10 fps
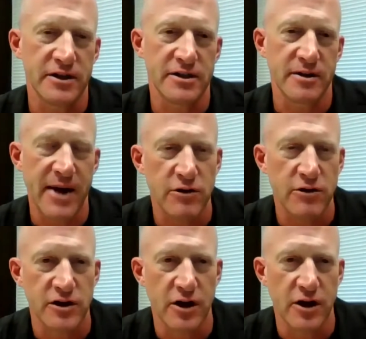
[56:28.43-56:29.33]
amount
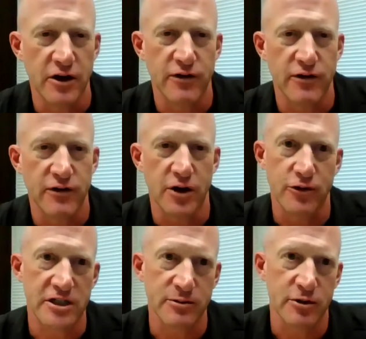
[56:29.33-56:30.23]
of
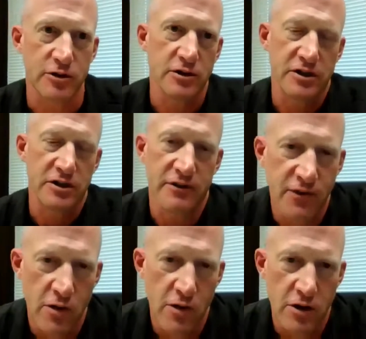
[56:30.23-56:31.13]
unreasonable uses of
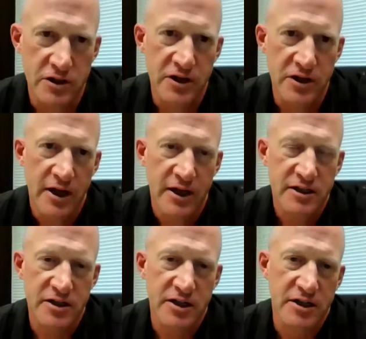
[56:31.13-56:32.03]
force
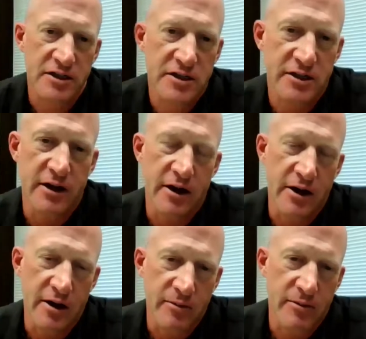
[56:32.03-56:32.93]
since
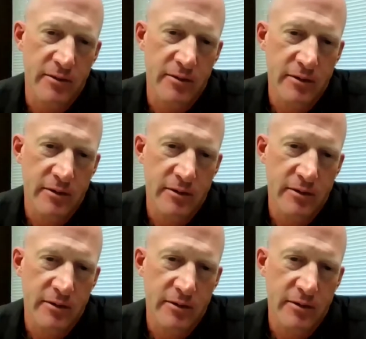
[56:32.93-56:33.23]
the